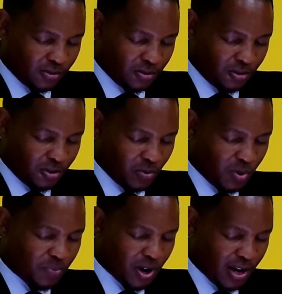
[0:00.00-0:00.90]
Oh Lord, we
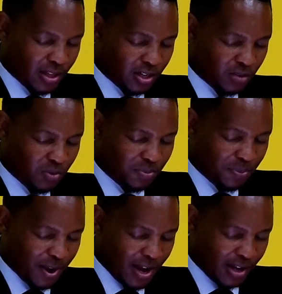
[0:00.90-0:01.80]
pray that you would
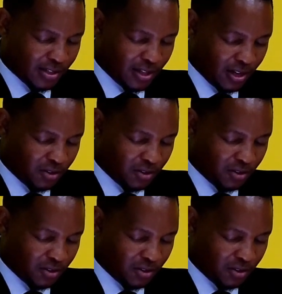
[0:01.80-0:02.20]
prepare us then